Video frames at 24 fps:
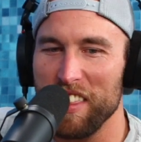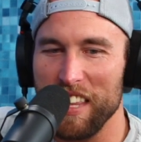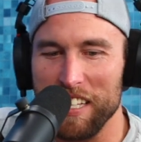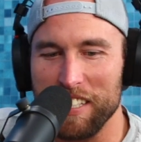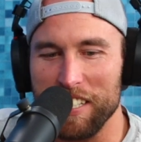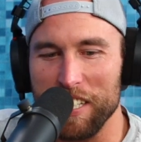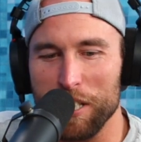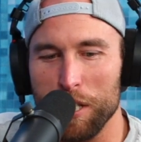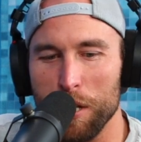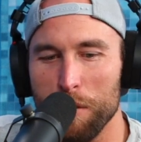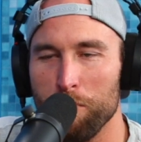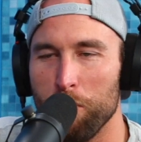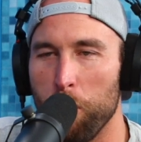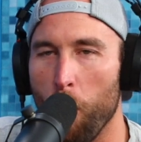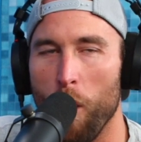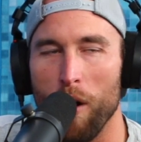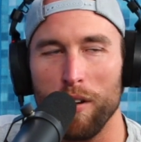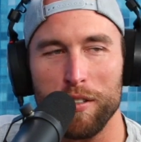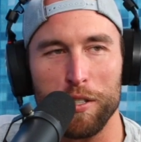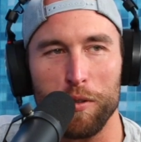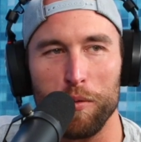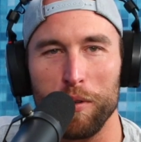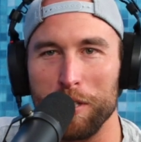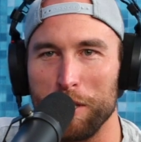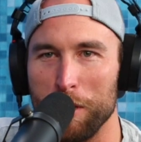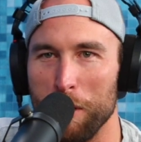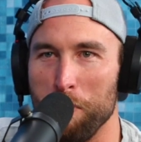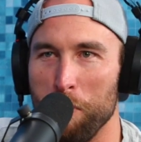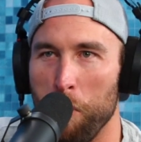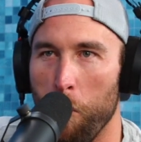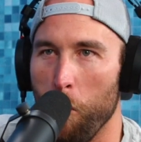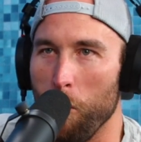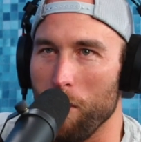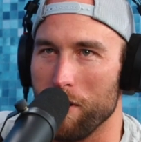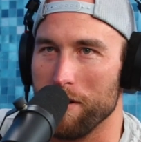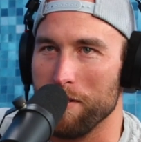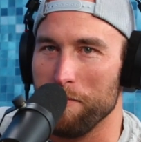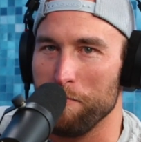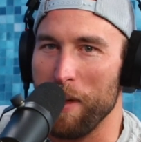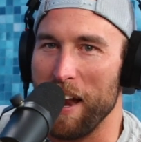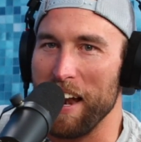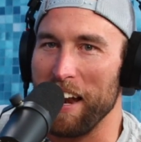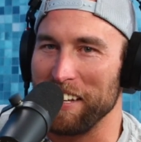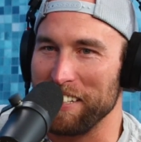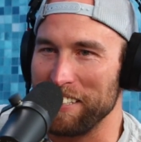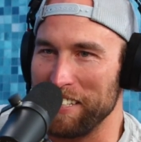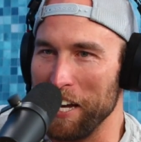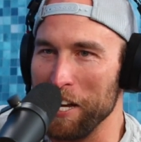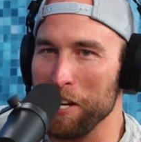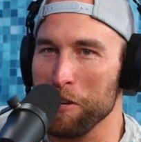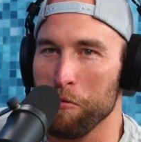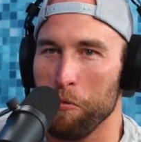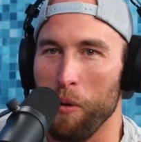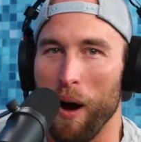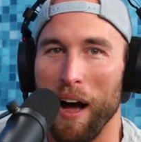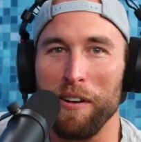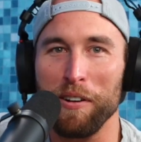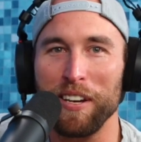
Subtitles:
This is also, it's important. And I'll tell you what,